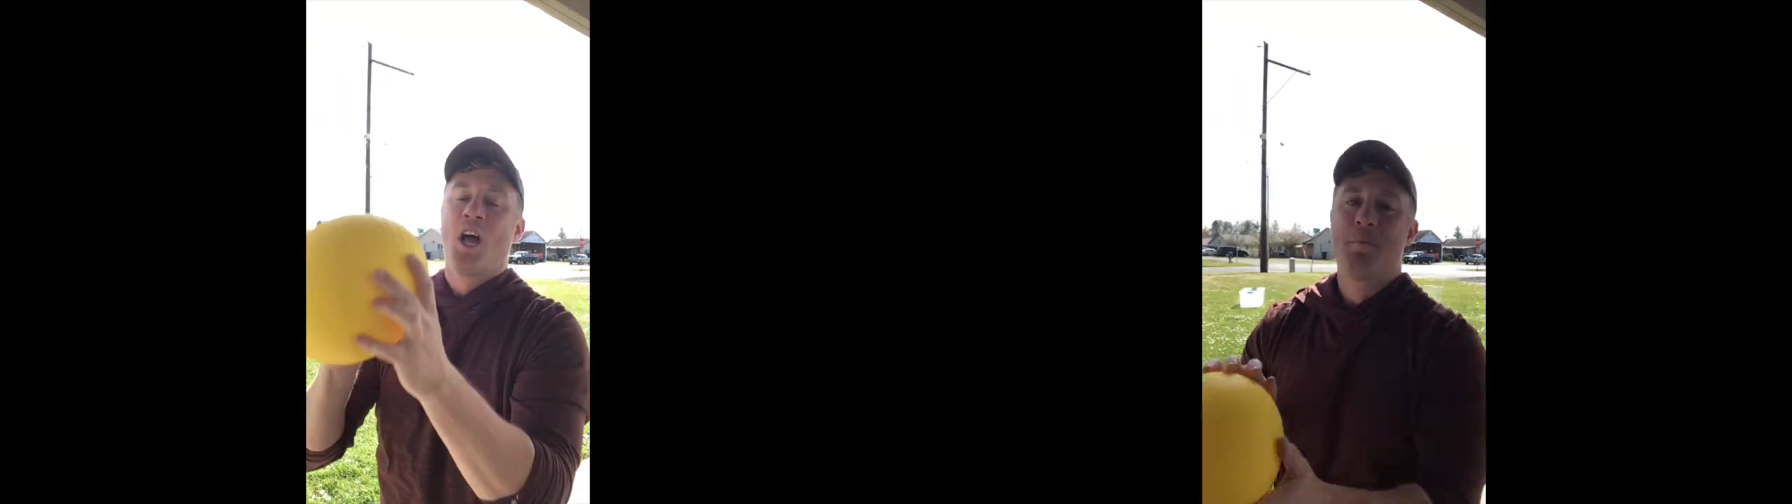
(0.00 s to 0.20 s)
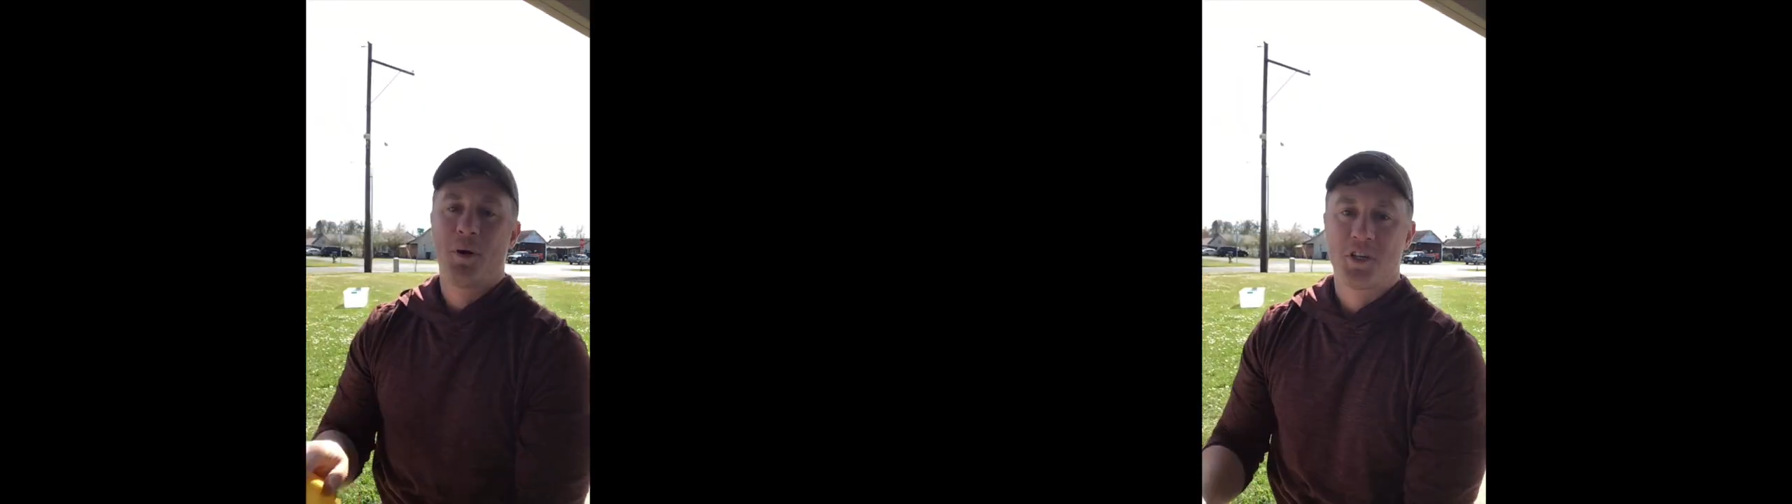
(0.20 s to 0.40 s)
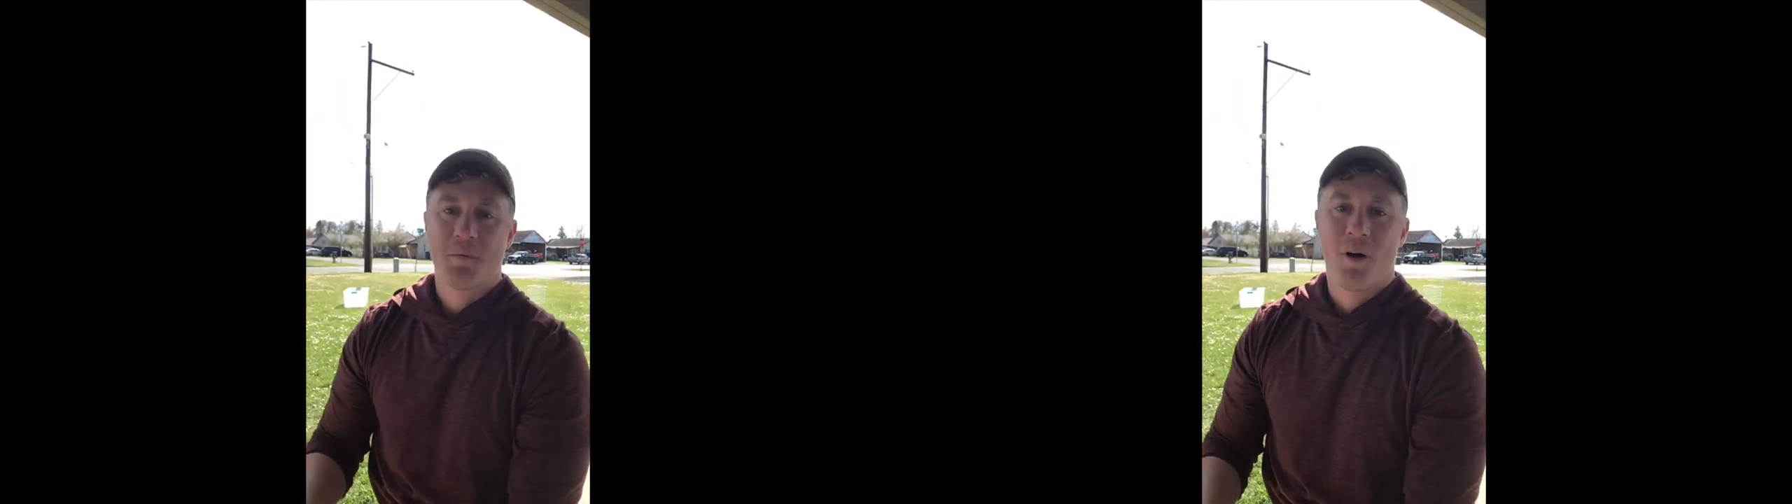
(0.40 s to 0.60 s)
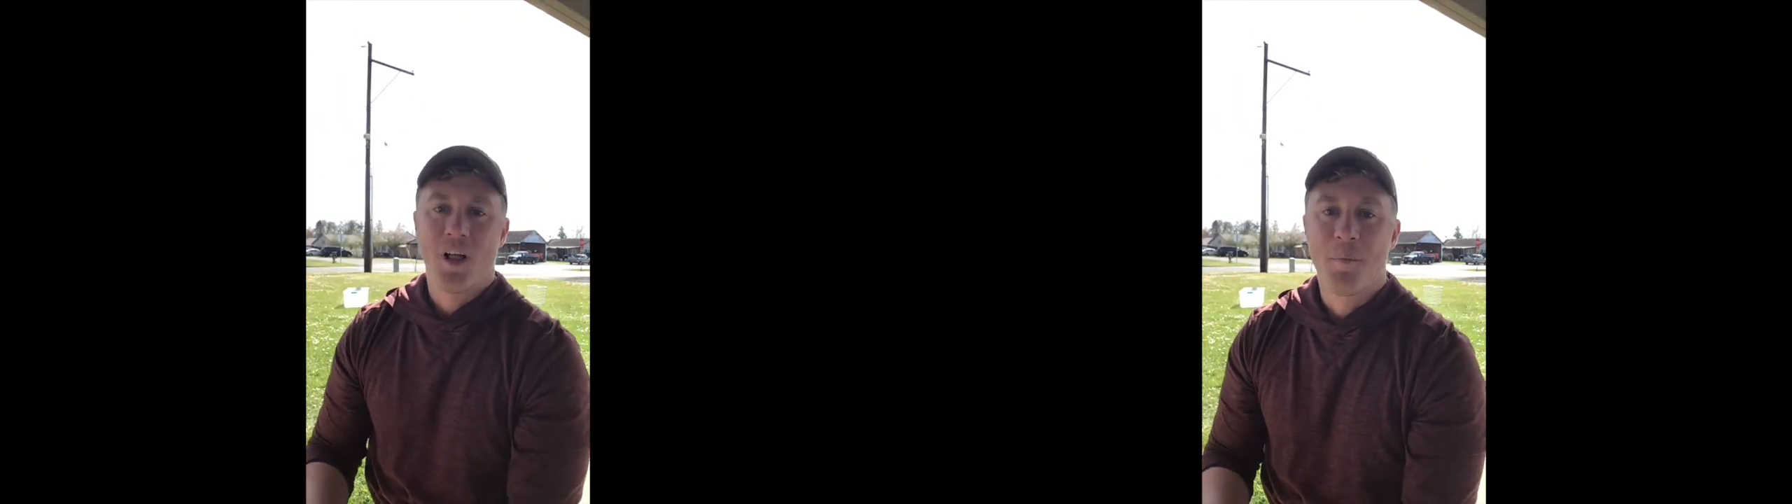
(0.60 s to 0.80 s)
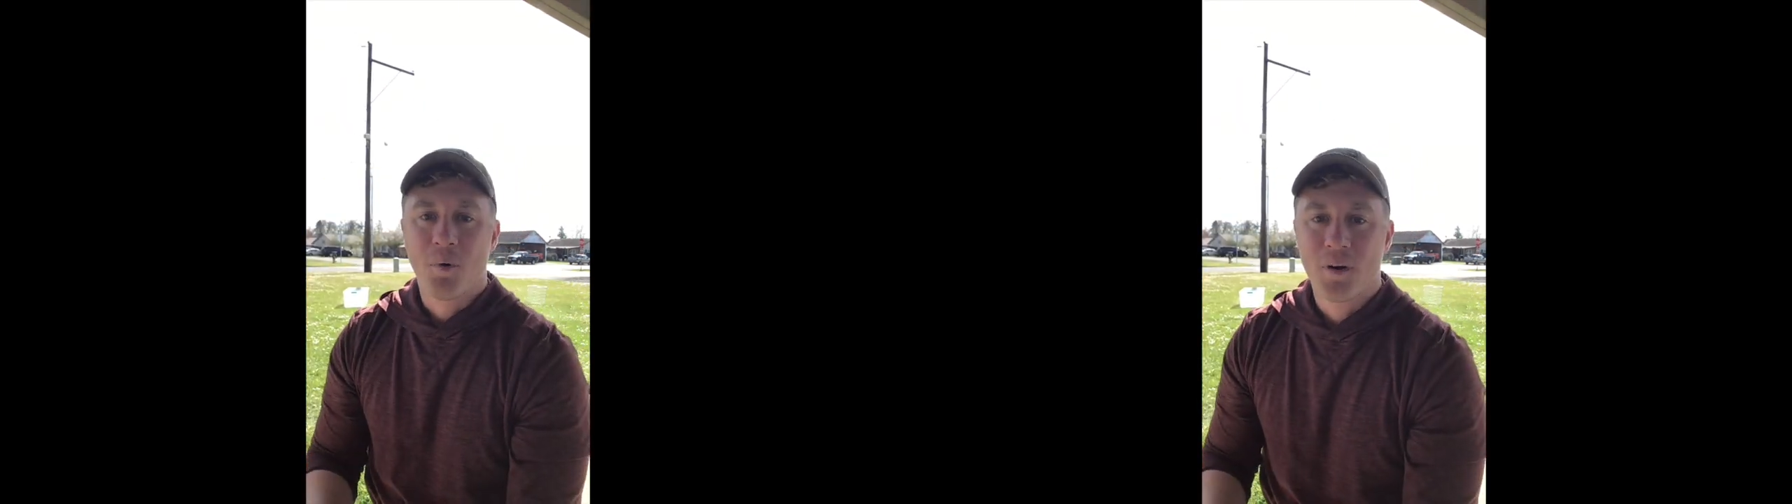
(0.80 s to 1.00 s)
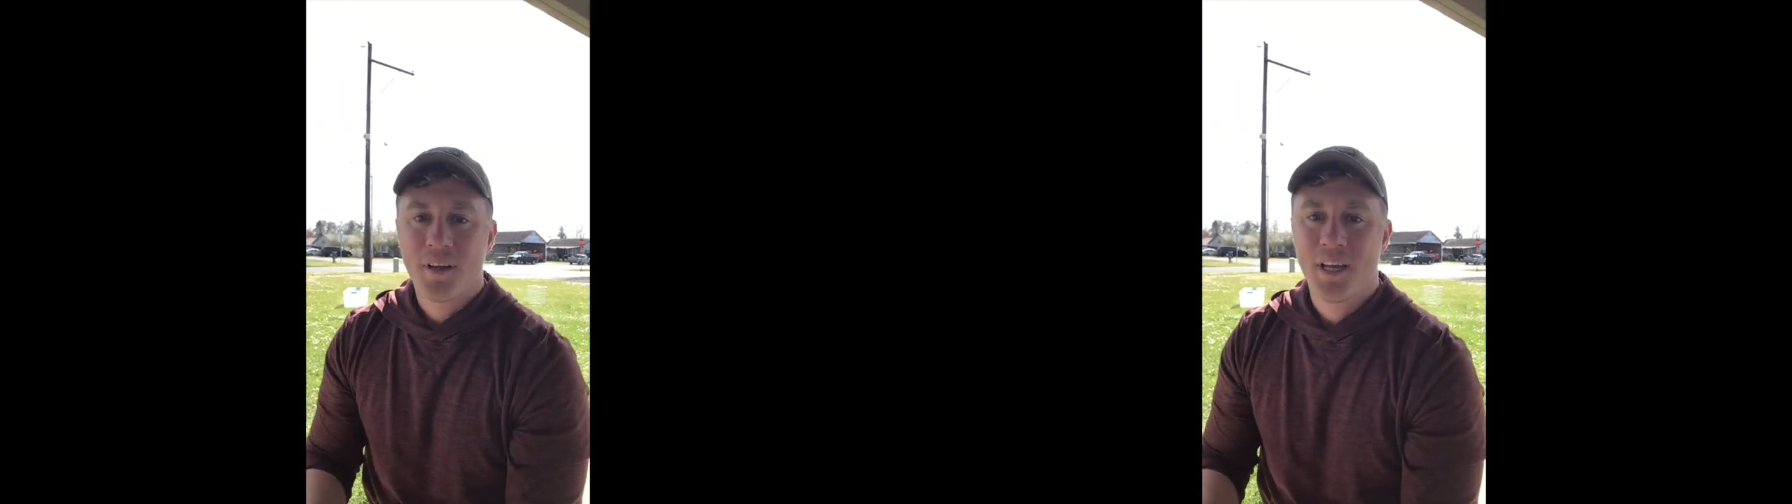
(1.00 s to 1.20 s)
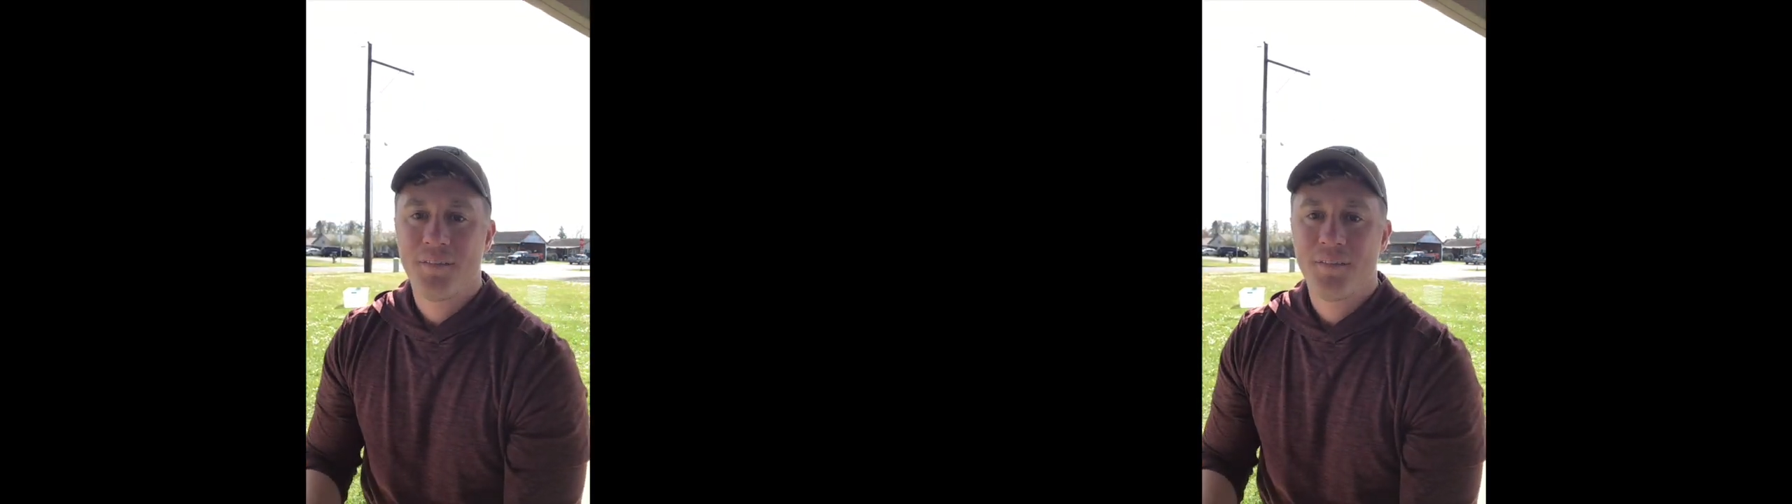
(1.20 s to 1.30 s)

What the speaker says: and pushing the ball upward.